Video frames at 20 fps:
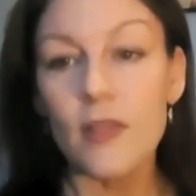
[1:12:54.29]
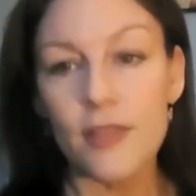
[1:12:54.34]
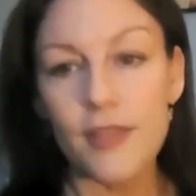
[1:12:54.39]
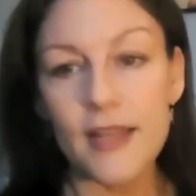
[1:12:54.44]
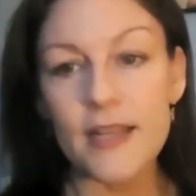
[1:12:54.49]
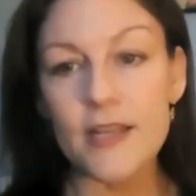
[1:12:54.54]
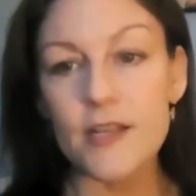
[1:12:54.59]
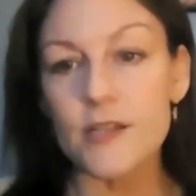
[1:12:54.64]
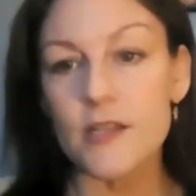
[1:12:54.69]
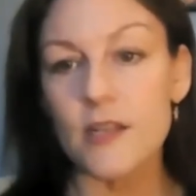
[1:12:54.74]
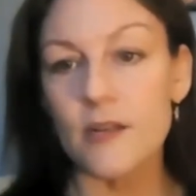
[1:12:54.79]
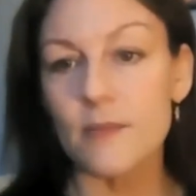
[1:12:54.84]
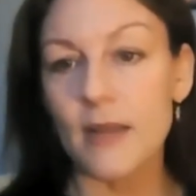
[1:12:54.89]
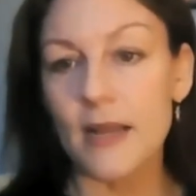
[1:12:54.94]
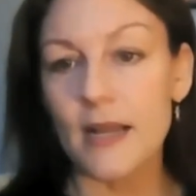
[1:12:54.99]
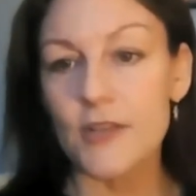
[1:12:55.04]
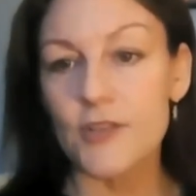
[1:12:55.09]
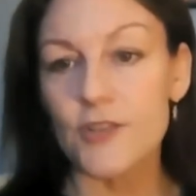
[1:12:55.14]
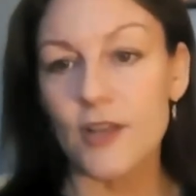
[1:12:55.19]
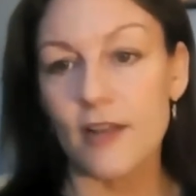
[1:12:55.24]
Thank you so
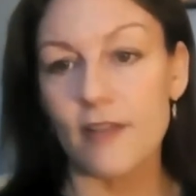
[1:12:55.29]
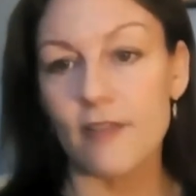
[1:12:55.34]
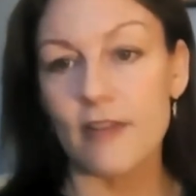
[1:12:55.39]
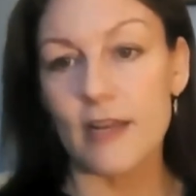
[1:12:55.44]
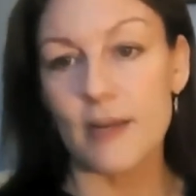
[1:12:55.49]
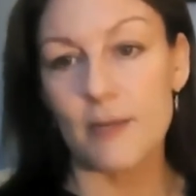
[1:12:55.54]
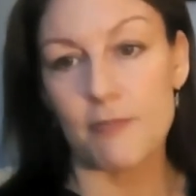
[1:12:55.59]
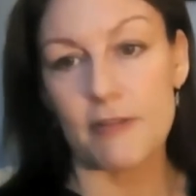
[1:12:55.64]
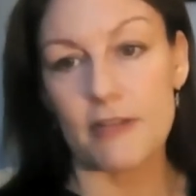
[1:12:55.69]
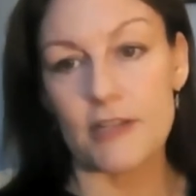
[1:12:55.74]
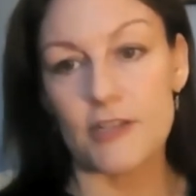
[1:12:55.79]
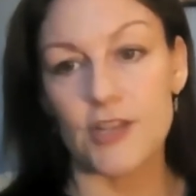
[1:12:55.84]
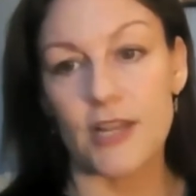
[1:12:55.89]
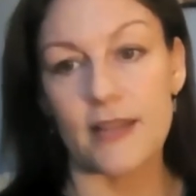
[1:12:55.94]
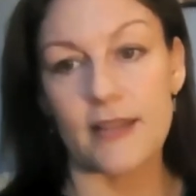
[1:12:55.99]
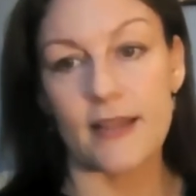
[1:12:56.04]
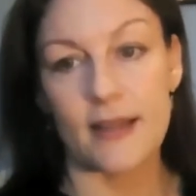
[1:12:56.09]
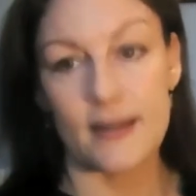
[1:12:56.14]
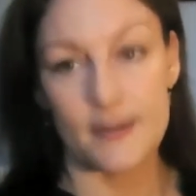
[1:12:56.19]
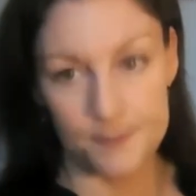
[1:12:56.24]
much. I really
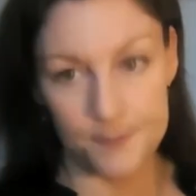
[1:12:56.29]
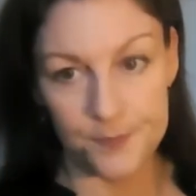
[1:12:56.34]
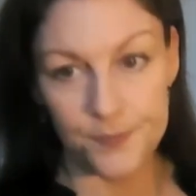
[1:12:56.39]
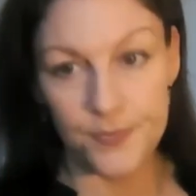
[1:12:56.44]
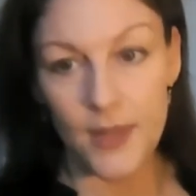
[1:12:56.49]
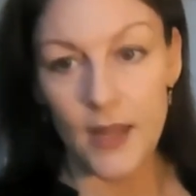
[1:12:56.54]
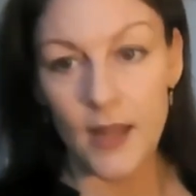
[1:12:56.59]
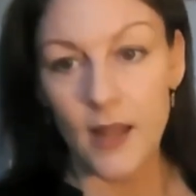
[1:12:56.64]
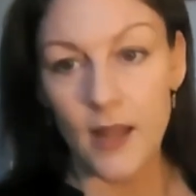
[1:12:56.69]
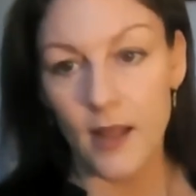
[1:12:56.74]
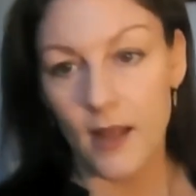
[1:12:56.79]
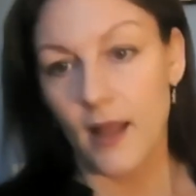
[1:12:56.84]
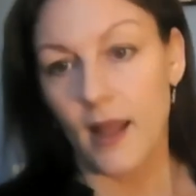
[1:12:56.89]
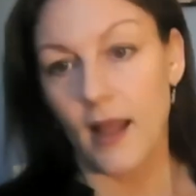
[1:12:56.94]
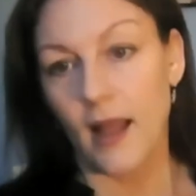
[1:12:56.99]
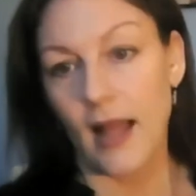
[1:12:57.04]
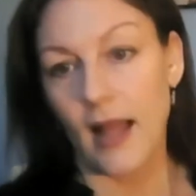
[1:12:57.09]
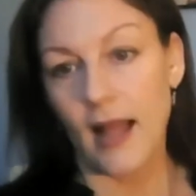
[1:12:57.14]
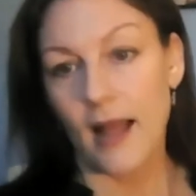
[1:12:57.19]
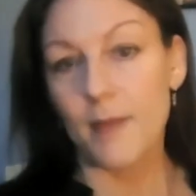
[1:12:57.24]
appreciate that.
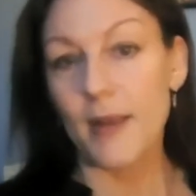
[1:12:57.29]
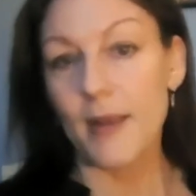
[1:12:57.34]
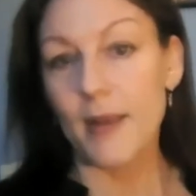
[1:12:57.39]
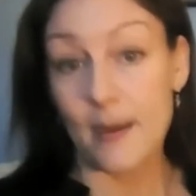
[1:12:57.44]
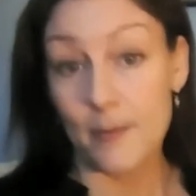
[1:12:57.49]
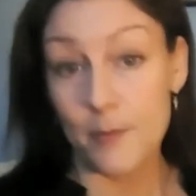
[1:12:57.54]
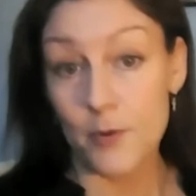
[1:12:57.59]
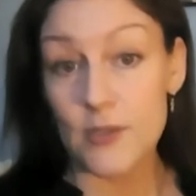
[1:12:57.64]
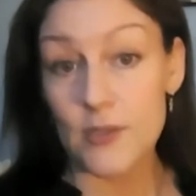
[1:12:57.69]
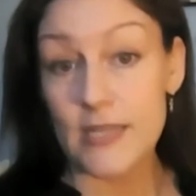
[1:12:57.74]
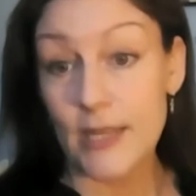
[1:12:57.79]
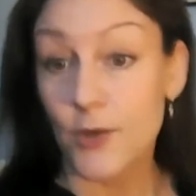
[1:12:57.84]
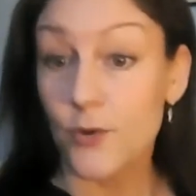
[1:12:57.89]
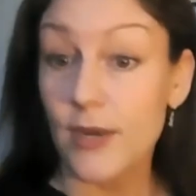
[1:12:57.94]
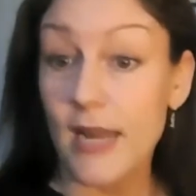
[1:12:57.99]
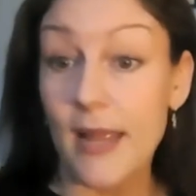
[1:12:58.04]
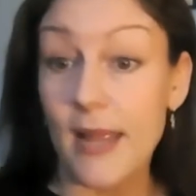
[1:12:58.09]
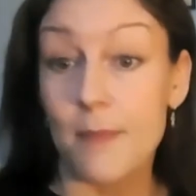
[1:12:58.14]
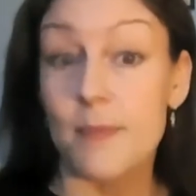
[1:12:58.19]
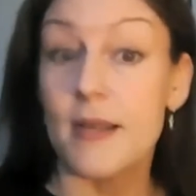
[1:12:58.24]
Again, I'm not saying
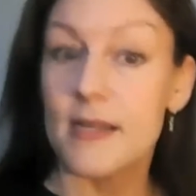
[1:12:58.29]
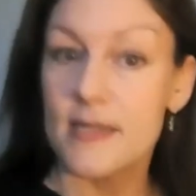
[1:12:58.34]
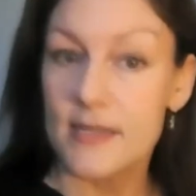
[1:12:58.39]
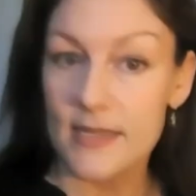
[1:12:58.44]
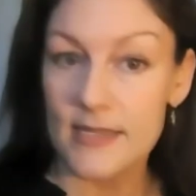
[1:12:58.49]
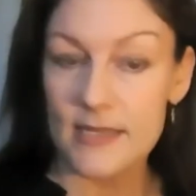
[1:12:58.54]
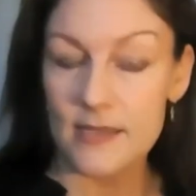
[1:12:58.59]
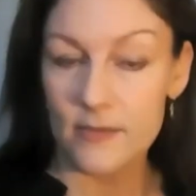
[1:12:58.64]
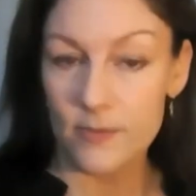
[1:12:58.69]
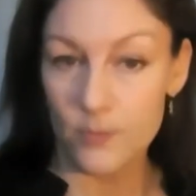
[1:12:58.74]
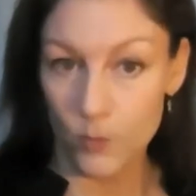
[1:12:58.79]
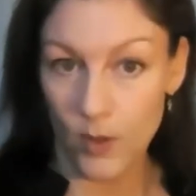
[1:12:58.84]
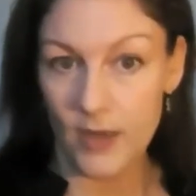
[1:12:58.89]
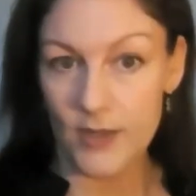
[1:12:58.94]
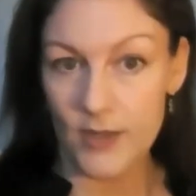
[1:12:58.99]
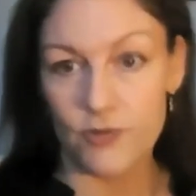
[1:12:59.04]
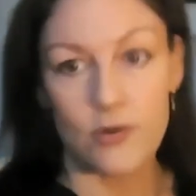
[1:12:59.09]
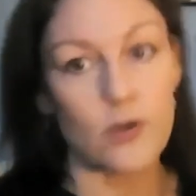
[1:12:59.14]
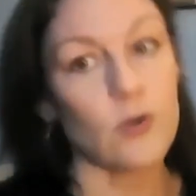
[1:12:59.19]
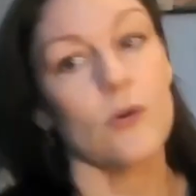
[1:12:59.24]
your name because
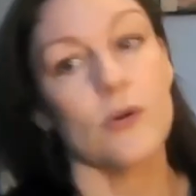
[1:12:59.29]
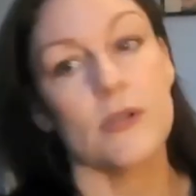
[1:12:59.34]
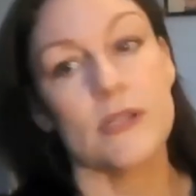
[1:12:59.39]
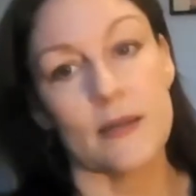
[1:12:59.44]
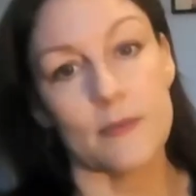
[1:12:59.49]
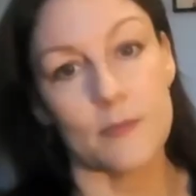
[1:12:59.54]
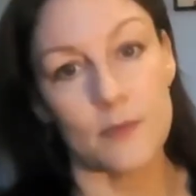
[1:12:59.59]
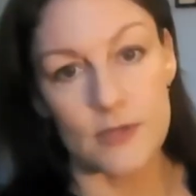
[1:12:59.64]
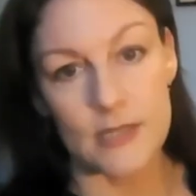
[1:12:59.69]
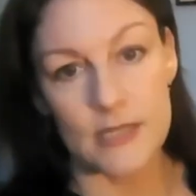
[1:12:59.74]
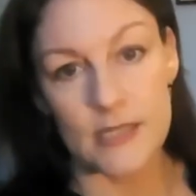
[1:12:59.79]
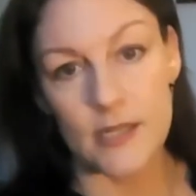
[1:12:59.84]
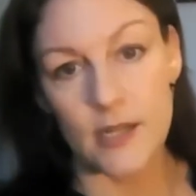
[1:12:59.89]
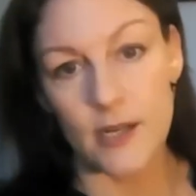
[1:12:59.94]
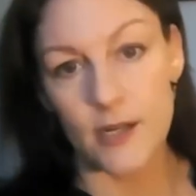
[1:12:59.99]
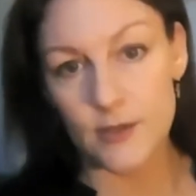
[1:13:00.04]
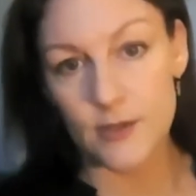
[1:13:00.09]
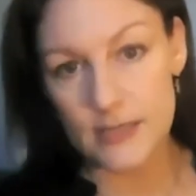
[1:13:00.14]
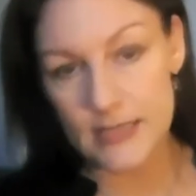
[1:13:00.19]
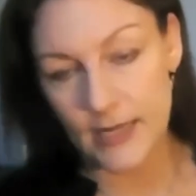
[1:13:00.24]
while it's recorded, I'm not
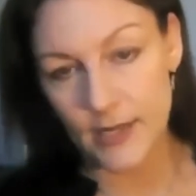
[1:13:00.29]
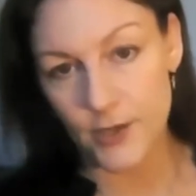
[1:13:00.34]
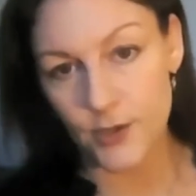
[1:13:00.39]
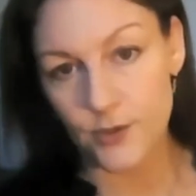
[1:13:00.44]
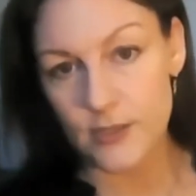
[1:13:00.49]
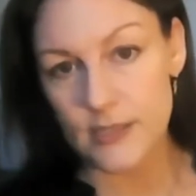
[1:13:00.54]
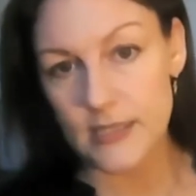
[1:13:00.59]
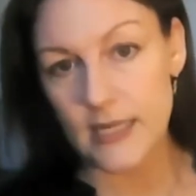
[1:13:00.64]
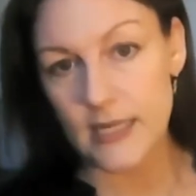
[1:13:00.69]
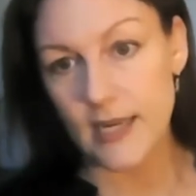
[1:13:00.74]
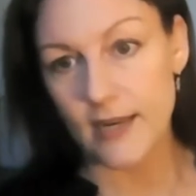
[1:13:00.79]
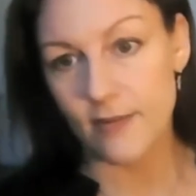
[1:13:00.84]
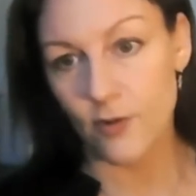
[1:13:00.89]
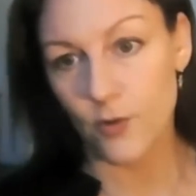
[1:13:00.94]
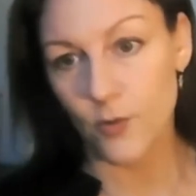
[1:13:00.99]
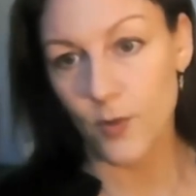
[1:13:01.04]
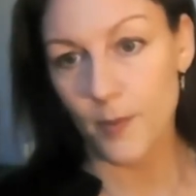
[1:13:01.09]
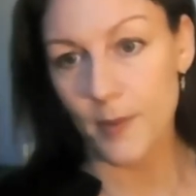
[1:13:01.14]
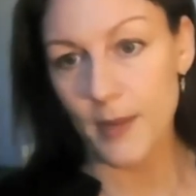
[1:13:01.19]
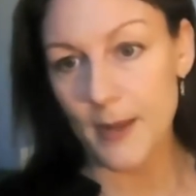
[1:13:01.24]
disclosing who's here
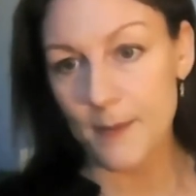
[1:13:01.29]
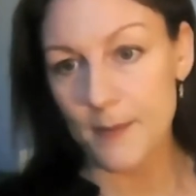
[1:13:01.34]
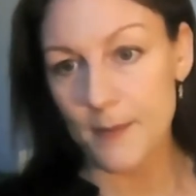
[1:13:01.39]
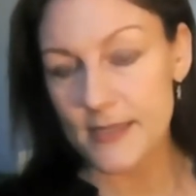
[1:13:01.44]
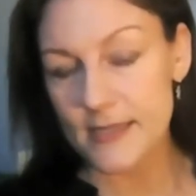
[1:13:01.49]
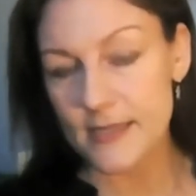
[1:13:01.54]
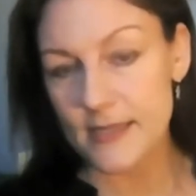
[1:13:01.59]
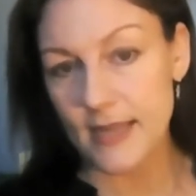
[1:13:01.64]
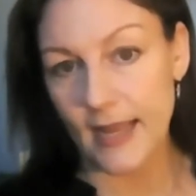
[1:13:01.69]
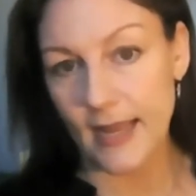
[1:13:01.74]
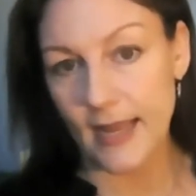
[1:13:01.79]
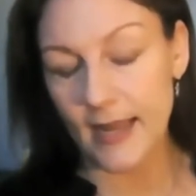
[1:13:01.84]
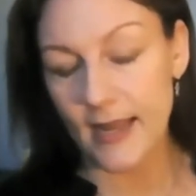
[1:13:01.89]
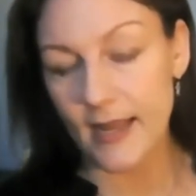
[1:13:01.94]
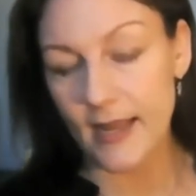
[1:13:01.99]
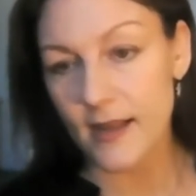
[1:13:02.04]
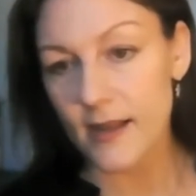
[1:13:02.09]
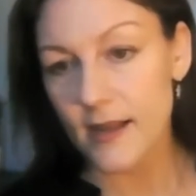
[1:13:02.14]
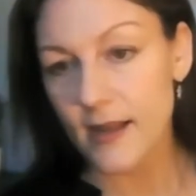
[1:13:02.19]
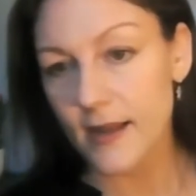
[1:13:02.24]
or what people are
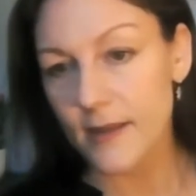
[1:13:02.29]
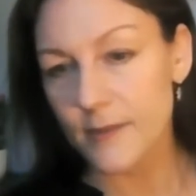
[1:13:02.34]
saying.